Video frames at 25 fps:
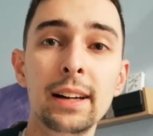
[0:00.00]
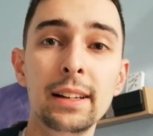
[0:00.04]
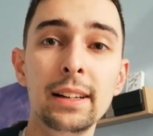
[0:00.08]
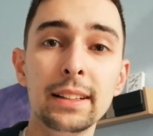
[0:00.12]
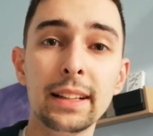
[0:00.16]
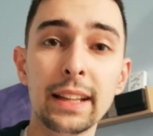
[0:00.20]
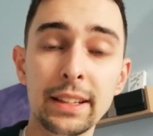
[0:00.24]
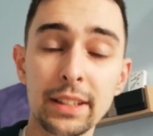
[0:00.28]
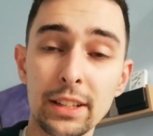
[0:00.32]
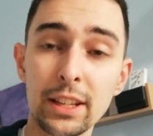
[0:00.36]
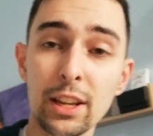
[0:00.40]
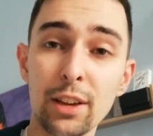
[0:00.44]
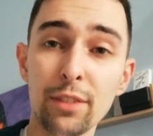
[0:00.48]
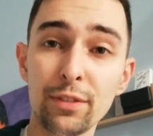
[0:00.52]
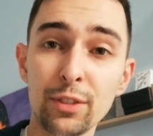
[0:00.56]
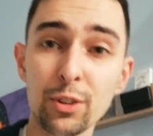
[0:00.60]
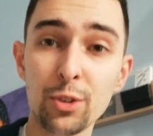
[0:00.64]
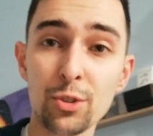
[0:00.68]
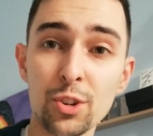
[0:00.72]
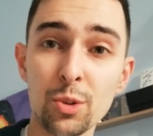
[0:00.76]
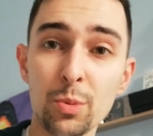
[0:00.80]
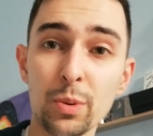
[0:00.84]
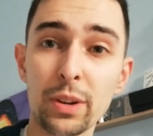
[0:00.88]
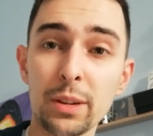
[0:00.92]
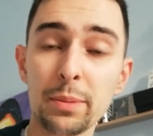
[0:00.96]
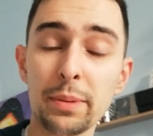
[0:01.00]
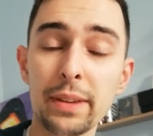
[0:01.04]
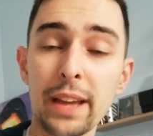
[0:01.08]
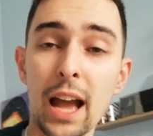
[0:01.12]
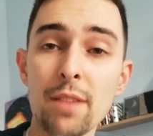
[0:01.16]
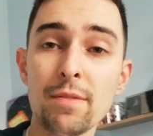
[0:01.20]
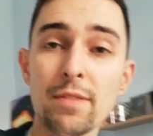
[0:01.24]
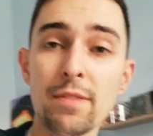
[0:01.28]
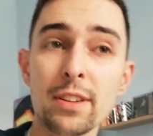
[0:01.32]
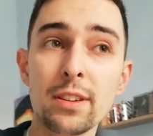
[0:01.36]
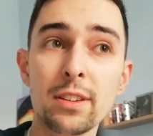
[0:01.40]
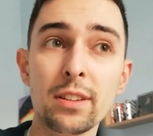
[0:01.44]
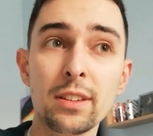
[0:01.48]
In the near future, we're going to be
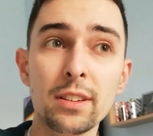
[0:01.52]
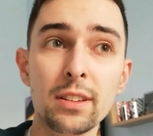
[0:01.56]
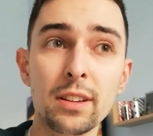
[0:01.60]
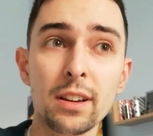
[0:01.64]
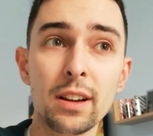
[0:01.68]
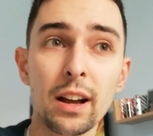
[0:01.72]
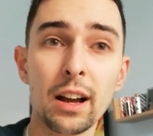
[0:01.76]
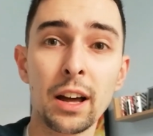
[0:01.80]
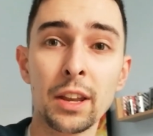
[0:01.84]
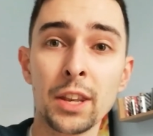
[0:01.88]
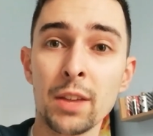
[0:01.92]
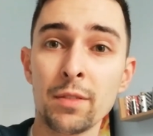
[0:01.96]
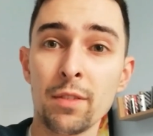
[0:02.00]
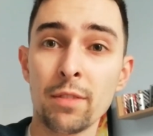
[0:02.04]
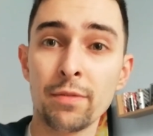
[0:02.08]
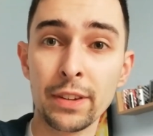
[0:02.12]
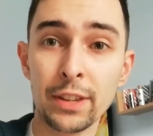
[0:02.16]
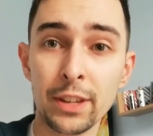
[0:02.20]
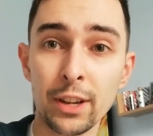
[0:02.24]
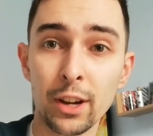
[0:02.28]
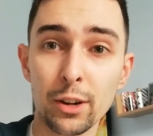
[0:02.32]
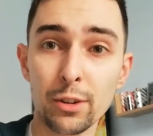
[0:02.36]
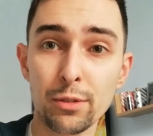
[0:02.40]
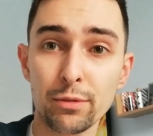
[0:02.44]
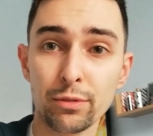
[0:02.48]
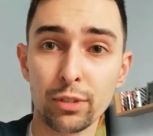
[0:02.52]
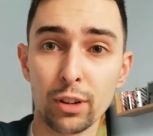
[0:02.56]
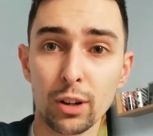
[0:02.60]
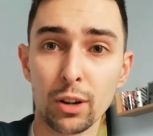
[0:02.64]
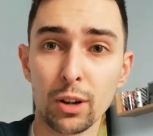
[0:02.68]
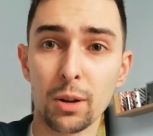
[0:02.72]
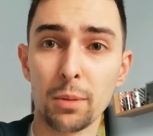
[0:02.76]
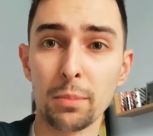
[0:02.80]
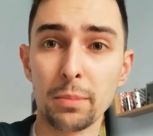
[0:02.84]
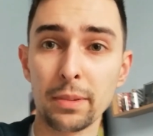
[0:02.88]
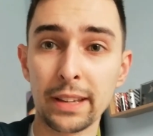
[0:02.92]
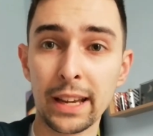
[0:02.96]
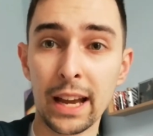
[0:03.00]
having another video
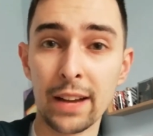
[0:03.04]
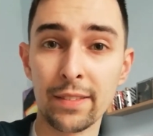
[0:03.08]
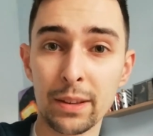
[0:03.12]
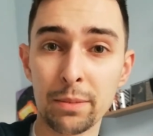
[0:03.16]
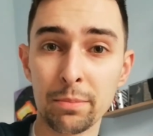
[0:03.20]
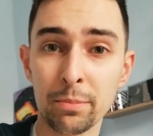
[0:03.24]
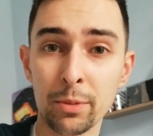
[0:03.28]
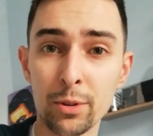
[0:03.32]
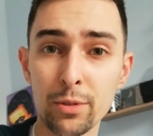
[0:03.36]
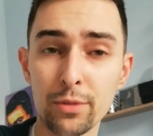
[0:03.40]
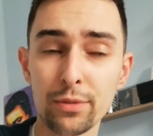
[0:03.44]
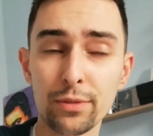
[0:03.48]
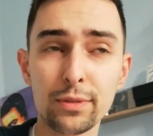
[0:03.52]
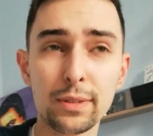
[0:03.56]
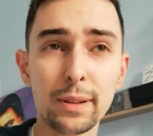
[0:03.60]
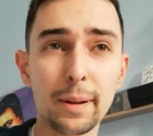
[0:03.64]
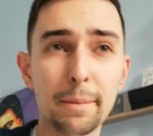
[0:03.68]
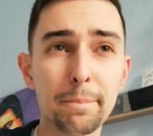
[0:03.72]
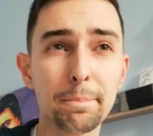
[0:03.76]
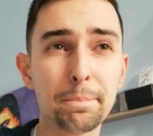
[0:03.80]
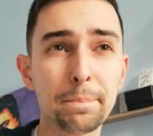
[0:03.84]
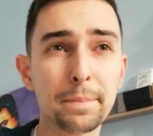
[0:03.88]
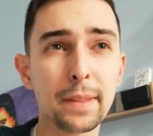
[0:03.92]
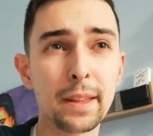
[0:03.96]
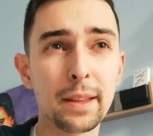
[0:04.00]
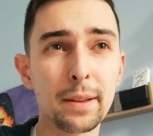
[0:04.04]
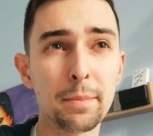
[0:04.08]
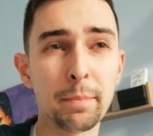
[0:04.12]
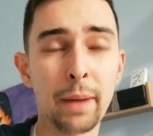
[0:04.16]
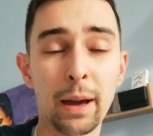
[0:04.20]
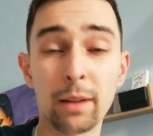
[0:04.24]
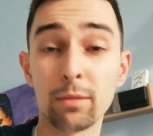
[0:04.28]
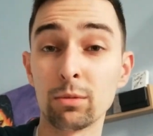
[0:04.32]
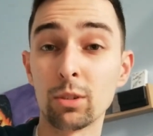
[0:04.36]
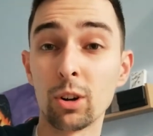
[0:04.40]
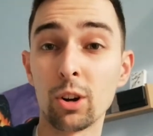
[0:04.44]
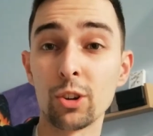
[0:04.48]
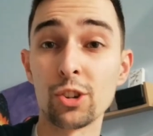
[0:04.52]
from Cavan Booth.
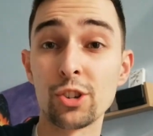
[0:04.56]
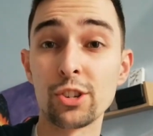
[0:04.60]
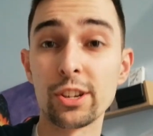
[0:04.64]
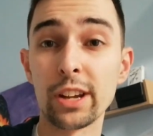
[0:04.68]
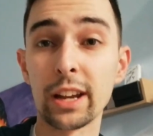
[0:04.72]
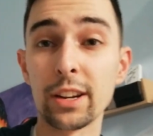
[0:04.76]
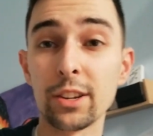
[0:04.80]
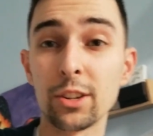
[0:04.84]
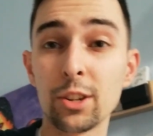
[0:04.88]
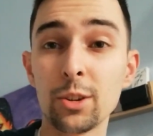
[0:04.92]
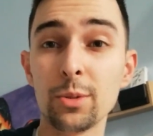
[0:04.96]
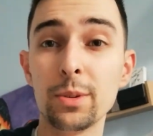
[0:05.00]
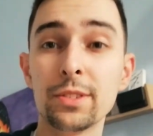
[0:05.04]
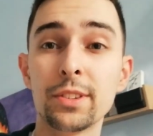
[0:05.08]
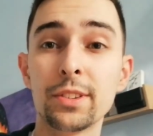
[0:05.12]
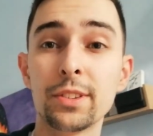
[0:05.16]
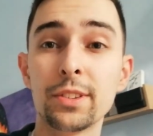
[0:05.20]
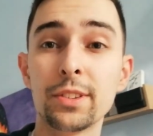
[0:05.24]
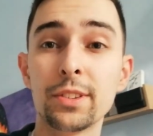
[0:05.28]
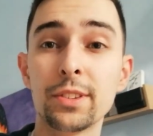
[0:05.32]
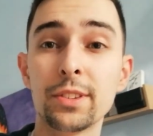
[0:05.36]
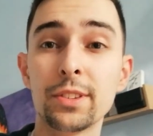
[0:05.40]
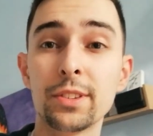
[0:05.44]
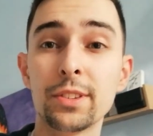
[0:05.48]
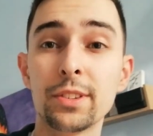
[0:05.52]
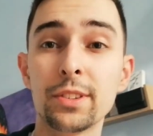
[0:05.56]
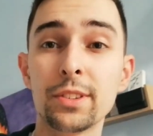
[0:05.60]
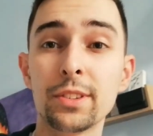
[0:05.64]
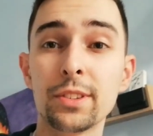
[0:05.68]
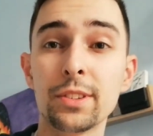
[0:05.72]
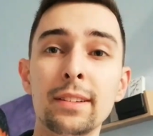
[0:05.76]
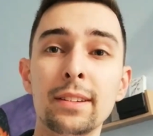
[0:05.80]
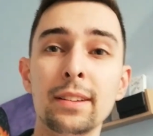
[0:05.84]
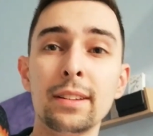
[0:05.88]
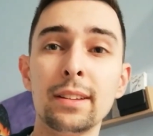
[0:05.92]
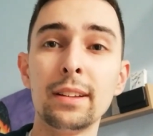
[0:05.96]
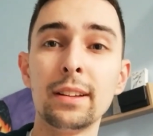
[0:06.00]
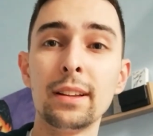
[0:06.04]
Manraj Jandu is going to
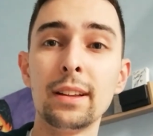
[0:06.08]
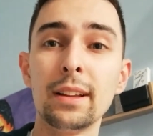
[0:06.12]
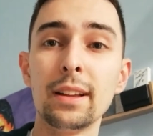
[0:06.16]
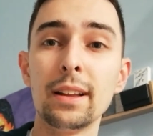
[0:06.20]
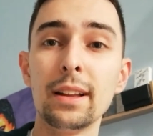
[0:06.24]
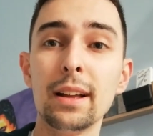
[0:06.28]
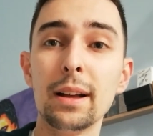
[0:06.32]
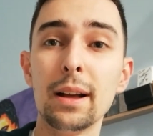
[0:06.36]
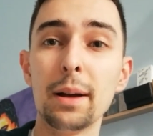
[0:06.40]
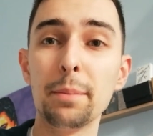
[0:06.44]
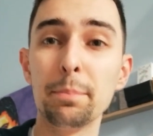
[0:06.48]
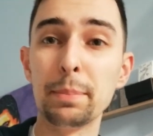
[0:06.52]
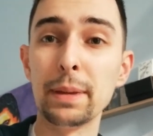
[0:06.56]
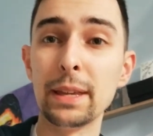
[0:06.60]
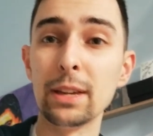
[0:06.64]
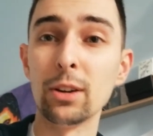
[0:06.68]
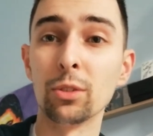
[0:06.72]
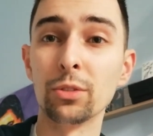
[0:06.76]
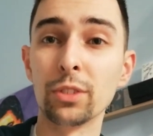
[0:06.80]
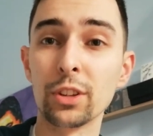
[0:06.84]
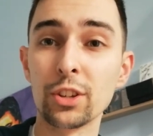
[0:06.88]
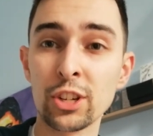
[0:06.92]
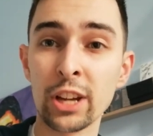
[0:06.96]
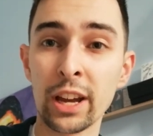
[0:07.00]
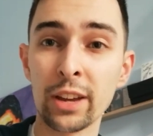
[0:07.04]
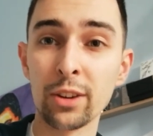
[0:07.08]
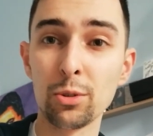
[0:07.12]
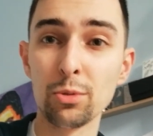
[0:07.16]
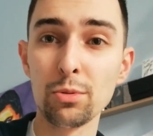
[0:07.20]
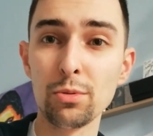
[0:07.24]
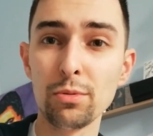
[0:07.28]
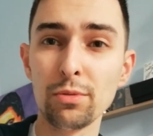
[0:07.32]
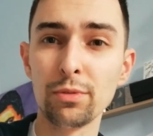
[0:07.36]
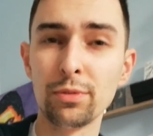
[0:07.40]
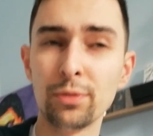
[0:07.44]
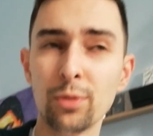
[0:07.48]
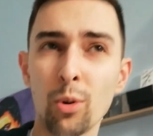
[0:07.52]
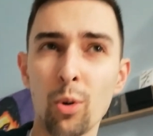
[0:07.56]
be on the channel
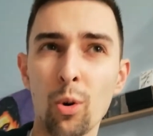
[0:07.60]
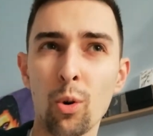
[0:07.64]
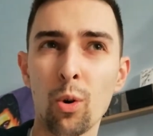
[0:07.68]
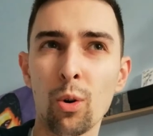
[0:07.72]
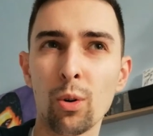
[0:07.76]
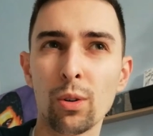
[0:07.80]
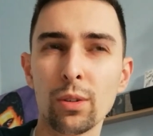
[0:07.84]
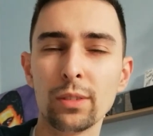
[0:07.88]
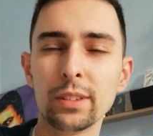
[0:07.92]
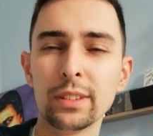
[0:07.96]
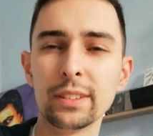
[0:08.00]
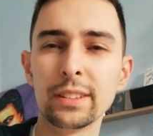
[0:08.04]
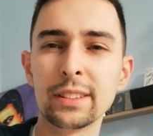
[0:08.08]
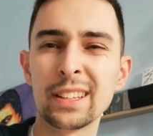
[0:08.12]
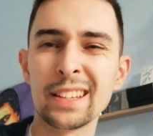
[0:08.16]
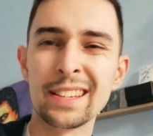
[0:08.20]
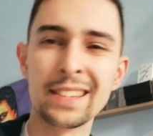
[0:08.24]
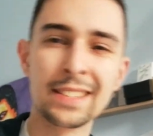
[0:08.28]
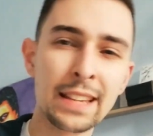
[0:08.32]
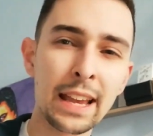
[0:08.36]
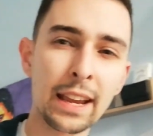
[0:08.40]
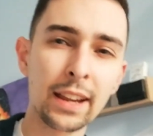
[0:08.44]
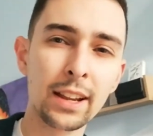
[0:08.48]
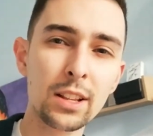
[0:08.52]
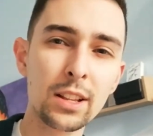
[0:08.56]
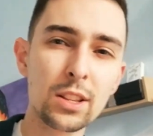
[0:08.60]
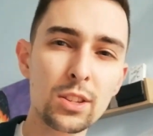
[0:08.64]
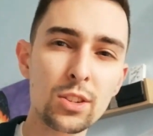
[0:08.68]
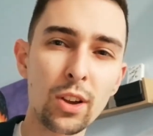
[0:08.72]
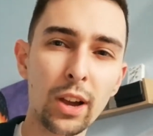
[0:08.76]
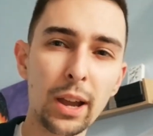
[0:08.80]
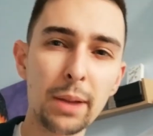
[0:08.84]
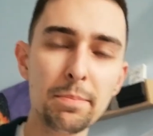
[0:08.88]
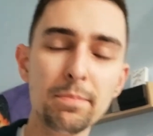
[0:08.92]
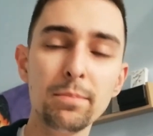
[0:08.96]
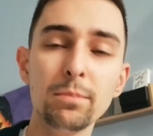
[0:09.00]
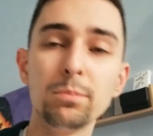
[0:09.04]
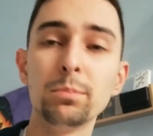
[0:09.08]
for the second
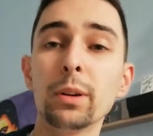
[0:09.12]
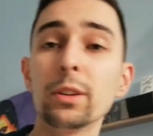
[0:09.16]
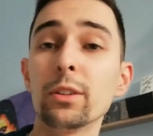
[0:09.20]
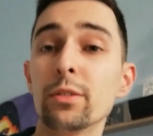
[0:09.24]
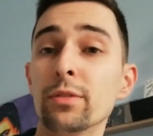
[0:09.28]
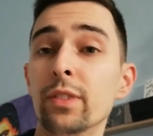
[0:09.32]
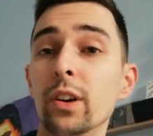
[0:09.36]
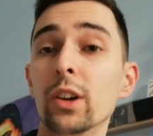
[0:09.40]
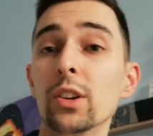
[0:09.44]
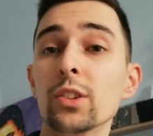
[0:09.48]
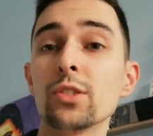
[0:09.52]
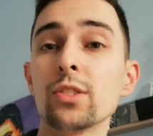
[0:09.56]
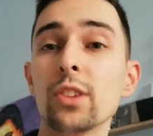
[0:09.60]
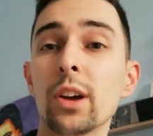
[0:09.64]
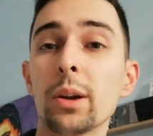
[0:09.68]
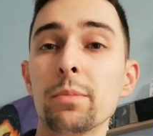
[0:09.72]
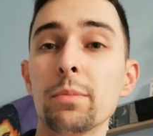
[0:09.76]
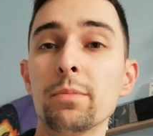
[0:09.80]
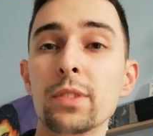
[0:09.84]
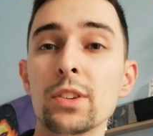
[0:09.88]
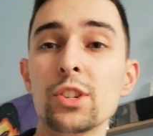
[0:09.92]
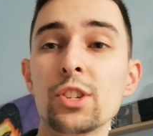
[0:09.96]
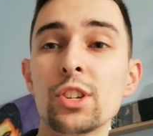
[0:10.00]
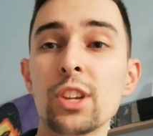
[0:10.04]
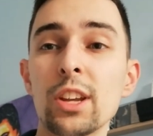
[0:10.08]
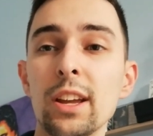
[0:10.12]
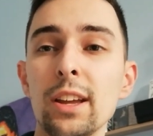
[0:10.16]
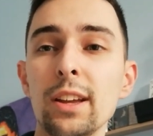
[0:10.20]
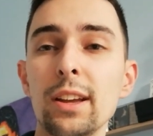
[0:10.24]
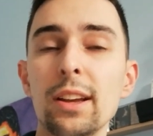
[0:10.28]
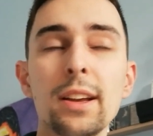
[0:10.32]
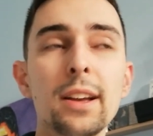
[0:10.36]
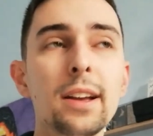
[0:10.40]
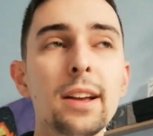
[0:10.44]
time, but the first time this year.